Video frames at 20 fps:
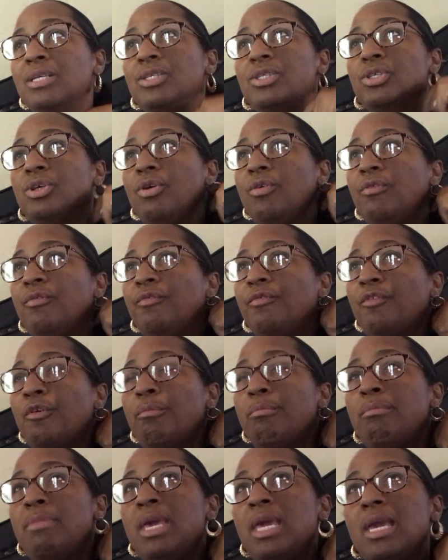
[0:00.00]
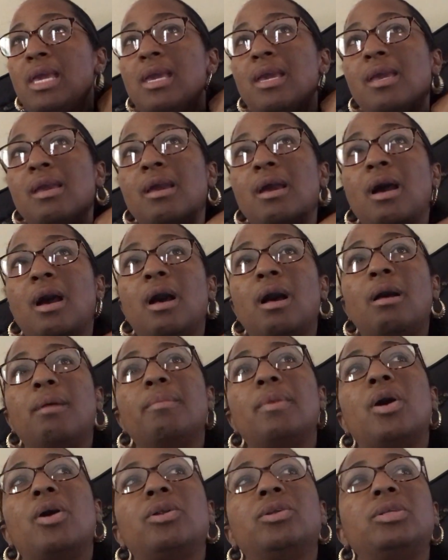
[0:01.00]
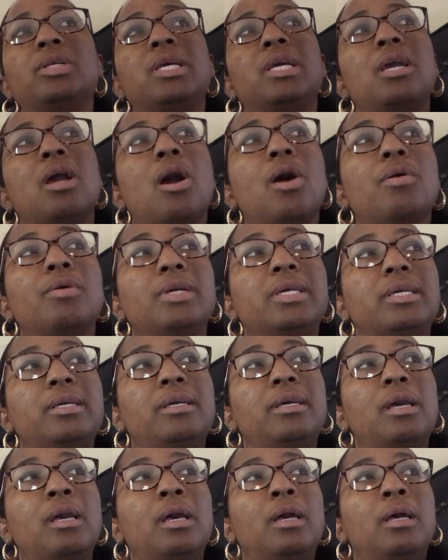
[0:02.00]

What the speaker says: So for me, Arnold Chiari,